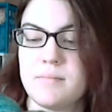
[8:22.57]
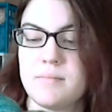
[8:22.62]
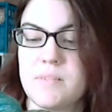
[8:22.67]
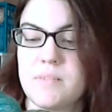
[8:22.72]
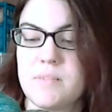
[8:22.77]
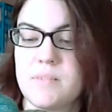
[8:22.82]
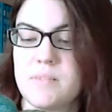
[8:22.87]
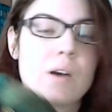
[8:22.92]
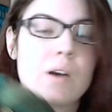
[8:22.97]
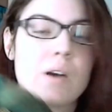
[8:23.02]

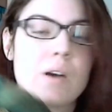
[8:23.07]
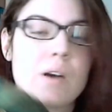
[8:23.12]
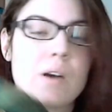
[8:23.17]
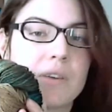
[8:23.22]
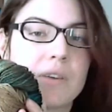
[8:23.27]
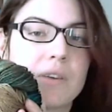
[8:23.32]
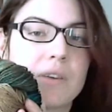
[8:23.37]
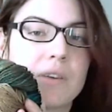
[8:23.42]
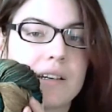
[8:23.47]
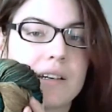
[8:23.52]
So I'm
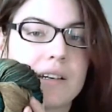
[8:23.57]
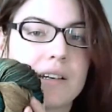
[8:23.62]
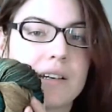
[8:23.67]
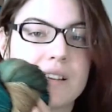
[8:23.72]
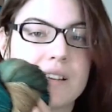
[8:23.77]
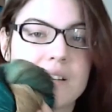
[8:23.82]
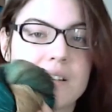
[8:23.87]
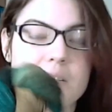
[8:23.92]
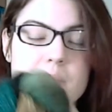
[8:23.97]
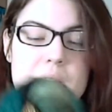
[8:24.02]
pretty
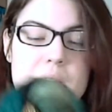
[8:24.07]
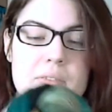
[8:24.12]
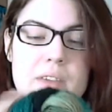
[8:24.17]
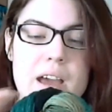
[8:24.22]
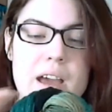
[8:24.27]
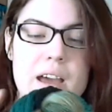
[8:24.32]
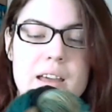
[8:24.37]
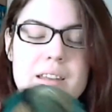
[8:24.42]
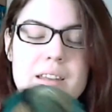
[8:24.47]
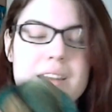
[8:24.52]
excited about
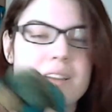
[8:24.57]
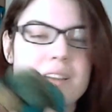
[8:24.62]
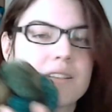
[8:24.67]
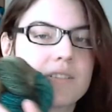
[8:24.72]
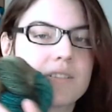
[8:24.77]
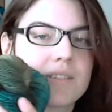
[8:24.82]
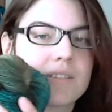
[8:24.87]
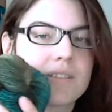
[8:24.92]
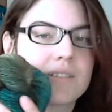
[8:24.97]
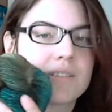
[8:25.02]
that, and I
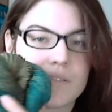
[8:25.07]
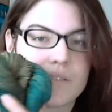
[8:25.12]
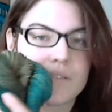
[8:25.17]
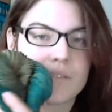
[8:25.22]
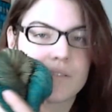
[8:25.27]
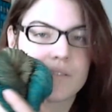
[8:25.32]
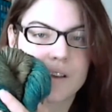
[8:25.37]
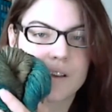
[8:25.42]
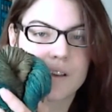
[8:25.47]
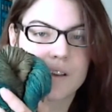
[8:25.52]
just love these
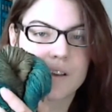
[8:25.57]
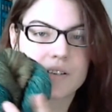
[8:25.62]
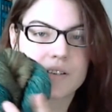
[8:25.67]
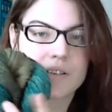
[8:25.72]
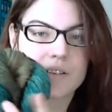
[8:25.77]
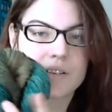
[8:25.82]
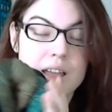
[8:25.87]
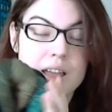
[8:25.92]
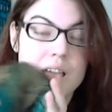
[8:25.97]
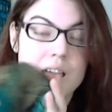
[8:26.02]

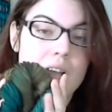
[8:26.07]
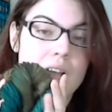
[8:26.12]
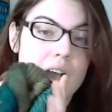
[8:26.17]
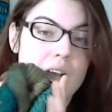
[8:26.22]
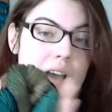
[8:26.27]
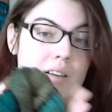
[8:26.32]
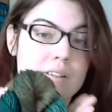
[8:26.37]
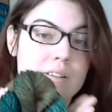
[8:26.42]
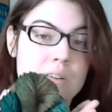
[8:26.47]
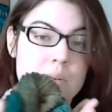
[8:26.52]
colors. I
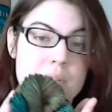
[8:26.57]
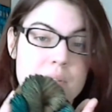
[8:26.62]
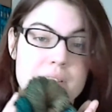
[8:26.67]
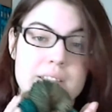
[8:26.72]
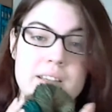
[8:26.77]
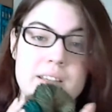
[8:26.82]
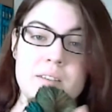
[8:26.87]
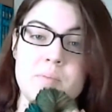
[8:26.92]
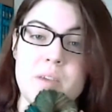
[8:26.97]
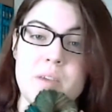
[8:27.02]
don't know what it's
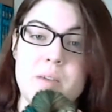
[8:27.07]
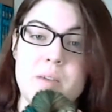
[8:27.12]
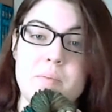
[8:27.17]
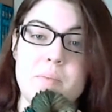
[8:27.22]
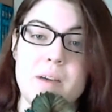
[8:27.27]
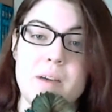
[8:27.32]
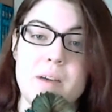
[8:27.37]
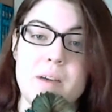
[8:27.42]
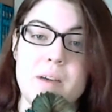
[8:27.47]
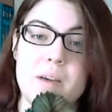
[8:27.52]
going to be,
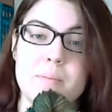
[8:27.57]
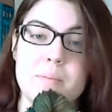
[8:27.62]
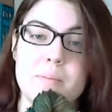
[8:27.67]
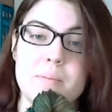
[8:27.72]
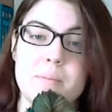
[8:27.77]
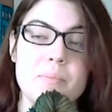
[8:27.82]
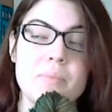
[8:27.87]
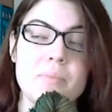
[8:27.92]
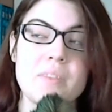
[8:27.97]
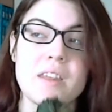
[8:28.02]
but
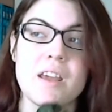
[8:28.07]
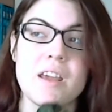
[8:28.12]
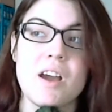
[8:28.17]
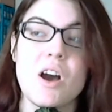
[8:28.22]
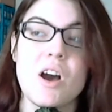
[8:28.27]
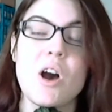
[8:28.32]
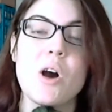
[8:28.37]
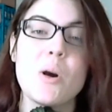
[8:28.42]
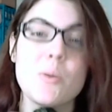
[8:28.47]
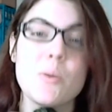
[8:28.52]

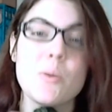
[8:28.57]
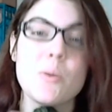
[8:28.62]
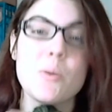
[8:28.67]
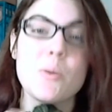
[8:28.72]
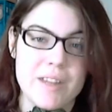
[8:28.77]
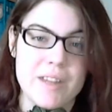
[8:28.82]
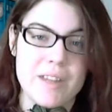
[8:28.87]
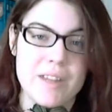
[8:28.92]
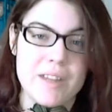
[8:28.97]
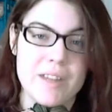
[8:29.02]

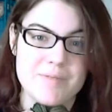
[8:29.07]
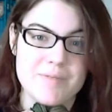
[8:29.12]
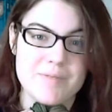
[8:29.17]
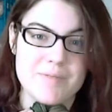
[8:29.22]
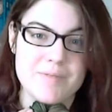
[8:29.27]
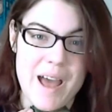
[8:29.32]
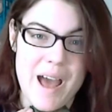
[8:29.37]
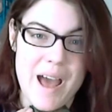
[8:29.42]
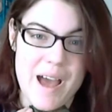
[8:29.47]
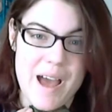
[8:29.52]
hopefully
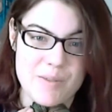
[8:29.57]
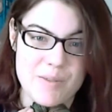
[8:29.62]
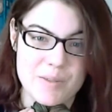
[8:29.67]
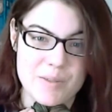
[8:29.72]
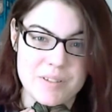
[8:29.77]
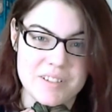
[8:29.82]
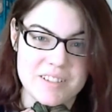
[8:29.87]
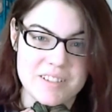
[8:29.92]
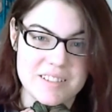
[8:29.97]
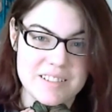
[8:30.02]
I
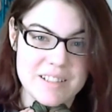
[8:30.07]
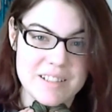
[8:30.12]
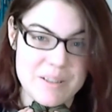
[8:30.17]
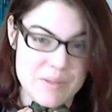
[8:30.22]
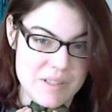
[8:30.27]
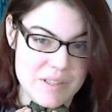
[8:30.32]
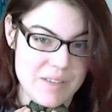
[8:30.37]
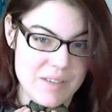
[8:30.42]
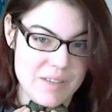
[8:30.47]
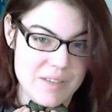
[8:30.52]
will
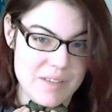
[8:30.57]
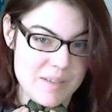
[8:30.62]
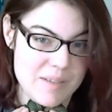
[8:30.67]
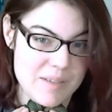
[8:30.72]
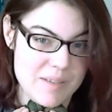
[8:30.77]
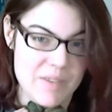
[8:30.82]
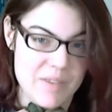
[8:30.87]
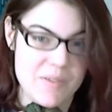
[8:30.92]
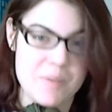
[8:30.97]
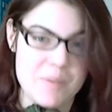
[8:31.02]
use it for
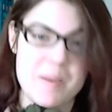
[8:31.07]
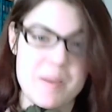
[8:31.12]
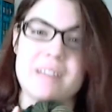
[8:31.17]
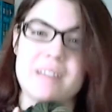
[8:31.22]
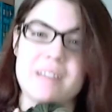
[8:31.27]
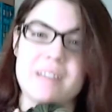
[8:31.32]
something for me.